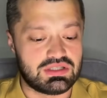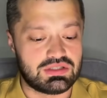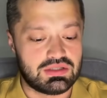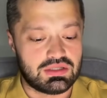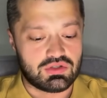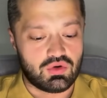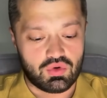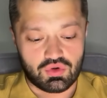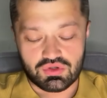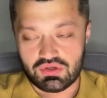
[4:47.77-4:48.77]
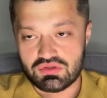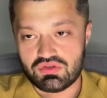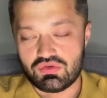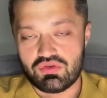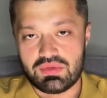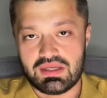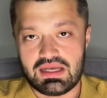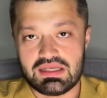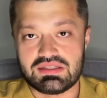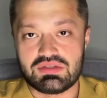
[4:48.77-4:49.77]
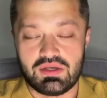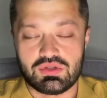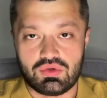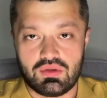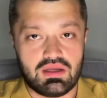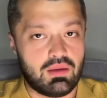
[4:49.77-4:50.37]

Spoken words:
is no longer, so to speak, anything special.